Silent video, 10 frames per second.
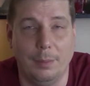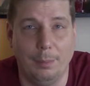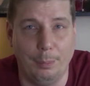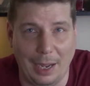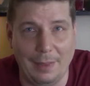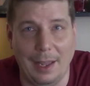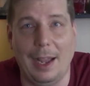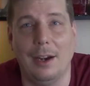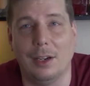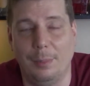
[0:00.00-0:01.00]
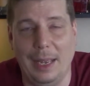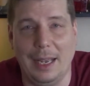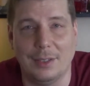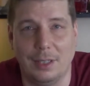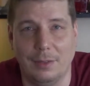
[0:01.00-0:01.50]
buy the higher
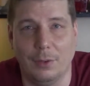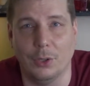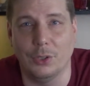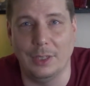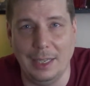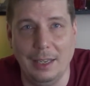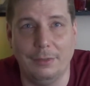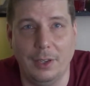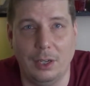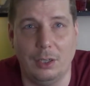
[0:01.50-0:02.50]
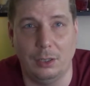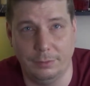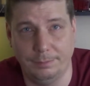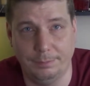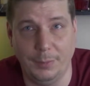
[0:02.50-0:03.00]
capacity version, if at all,
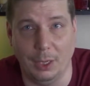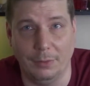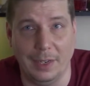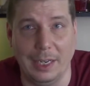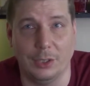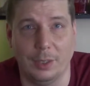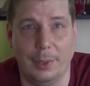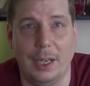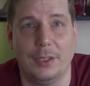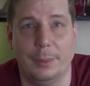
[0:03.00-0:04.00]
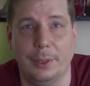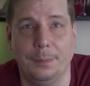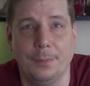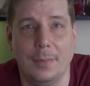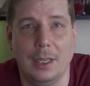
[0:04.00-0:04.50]
financially possible.
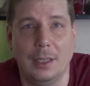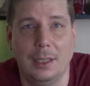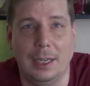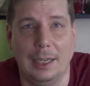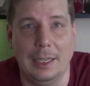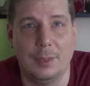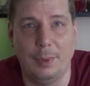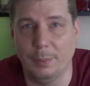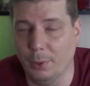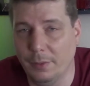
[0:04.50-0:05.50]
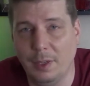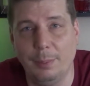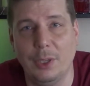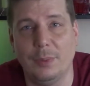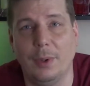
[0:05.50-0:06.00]
It's been proven in
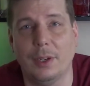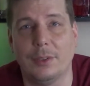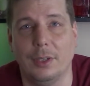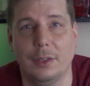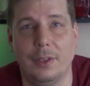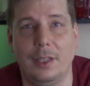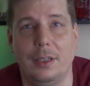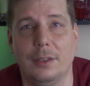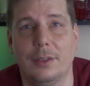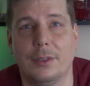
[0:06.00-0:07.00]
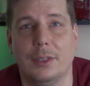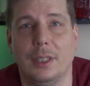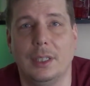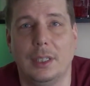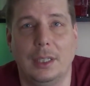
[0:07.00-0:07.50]
benchmarks over the years
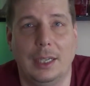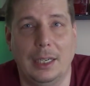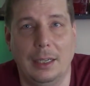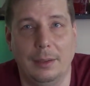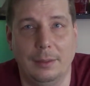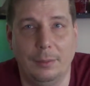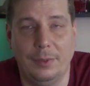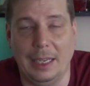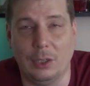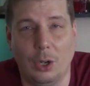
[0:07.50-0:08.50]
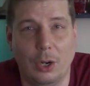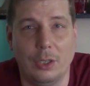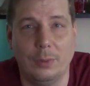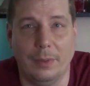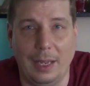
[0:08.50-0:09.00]
that
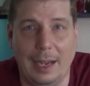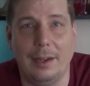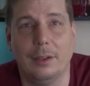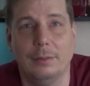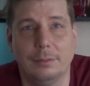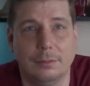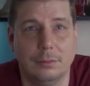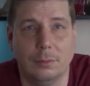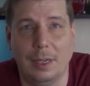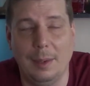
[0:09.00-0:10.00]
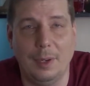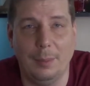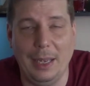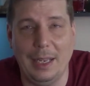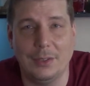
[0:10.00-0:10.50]
cards with higher RAM
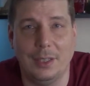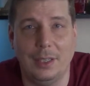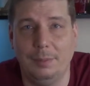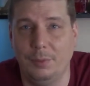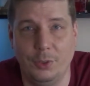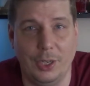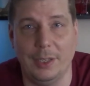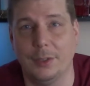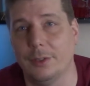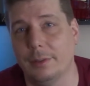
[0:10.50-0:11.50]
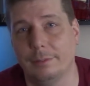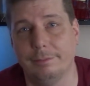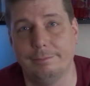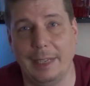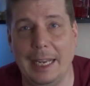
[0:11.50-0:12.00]
capacity just
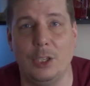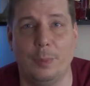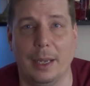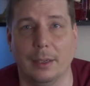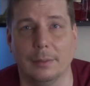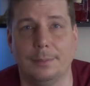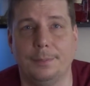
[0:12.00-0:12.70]
age better.